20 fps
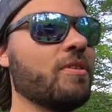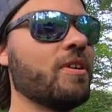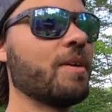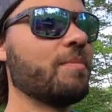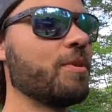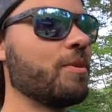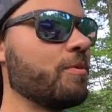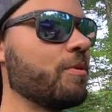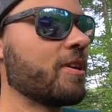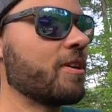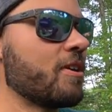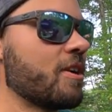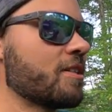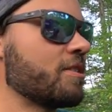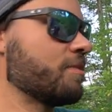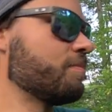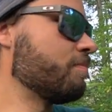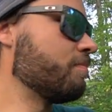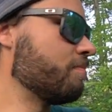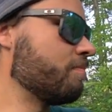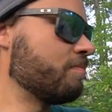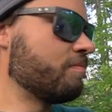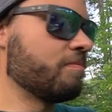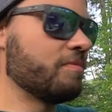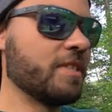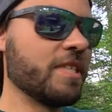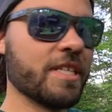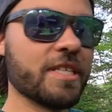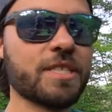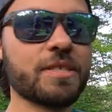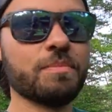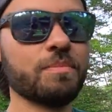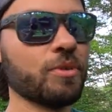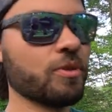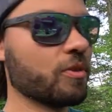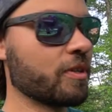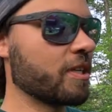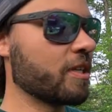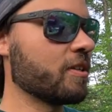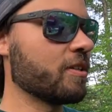I mean, we caught some decent
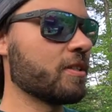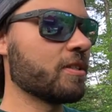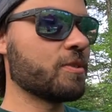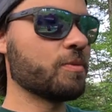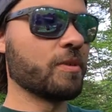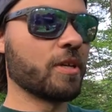bluegills.